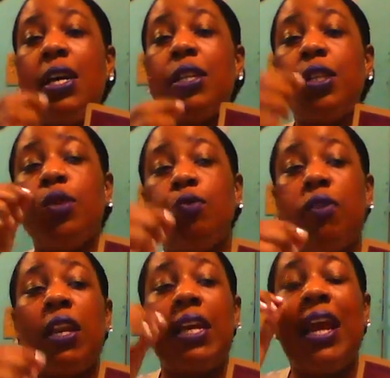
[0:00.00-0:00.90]
to
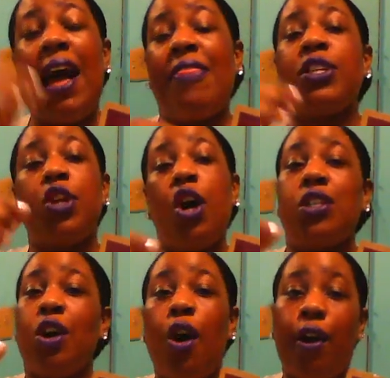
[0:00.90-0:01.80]
really have this
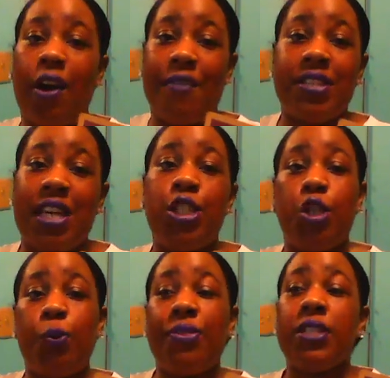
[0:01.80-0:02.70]
heart-to-heart -heart
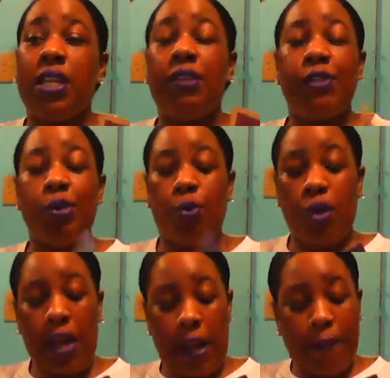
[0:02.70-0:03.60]
conversation with this individual,
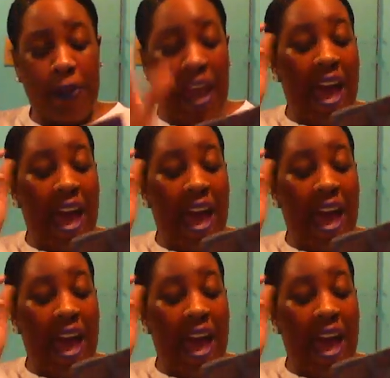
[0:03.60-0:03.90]
okay?